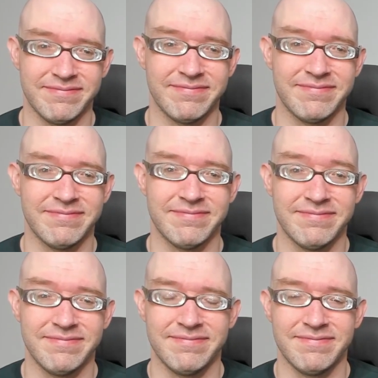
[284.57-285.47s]

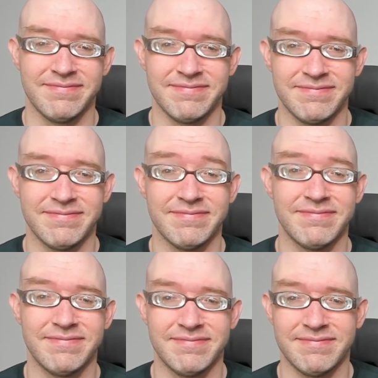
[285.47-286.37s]

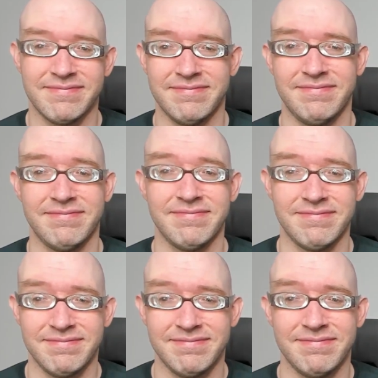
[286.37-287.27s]

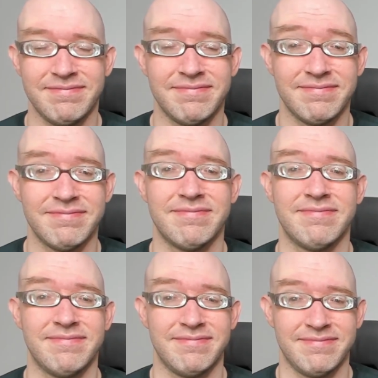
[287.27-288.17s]

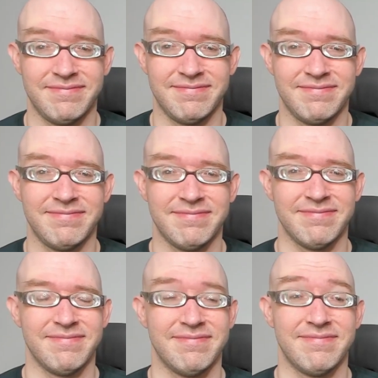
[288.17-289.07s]

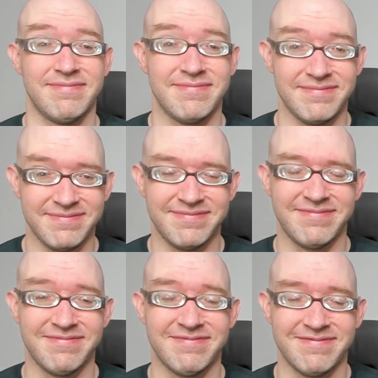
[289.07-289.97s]

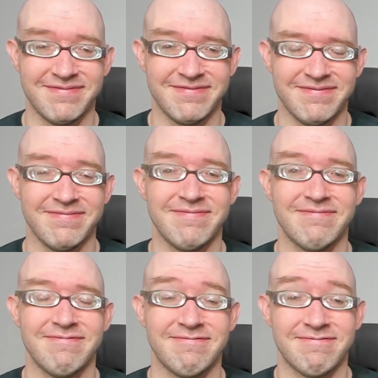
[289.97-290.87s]

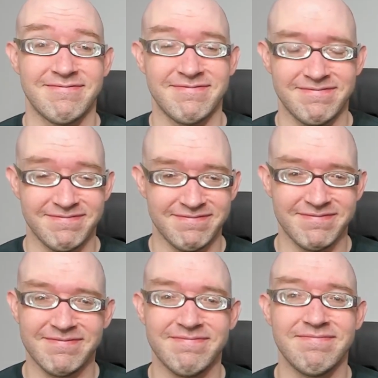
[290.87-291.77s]

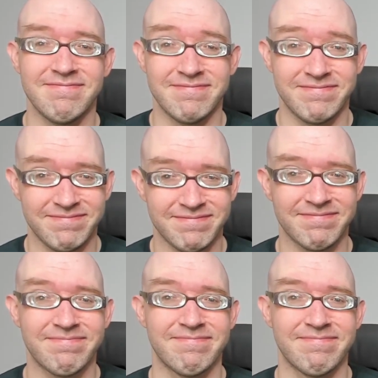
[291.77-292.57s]
(not speaking)